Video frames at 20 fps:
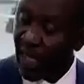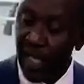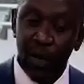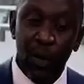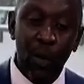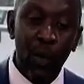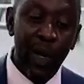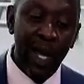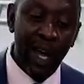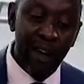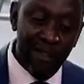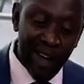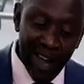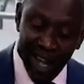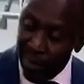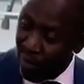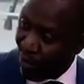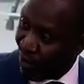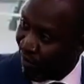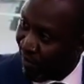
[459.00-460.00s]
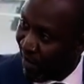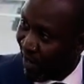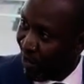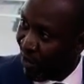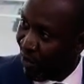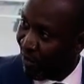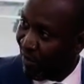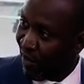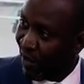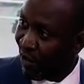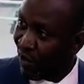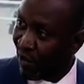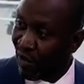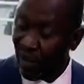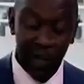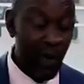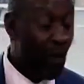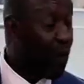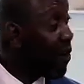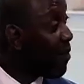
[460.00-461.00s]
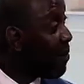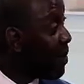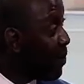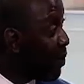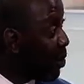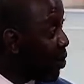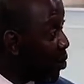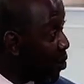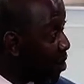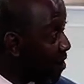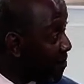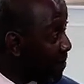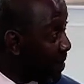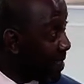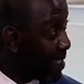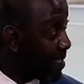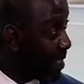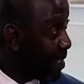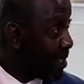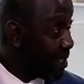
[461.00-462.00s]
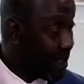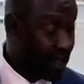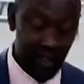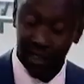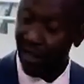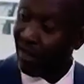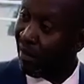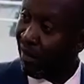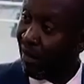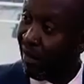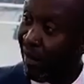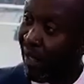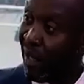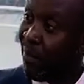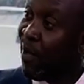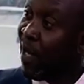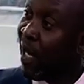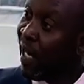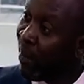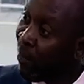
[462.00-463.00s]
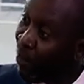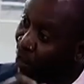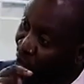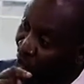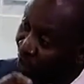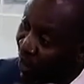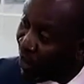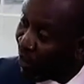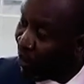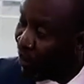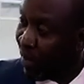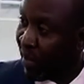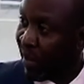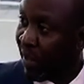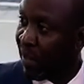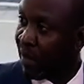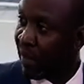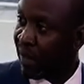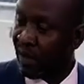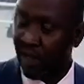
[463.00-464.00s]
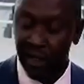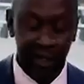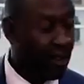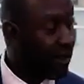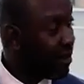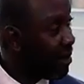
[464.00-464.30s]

We have high-profile convictions. We have people who have been sentenced. Rebecca Nabutola was sentenced.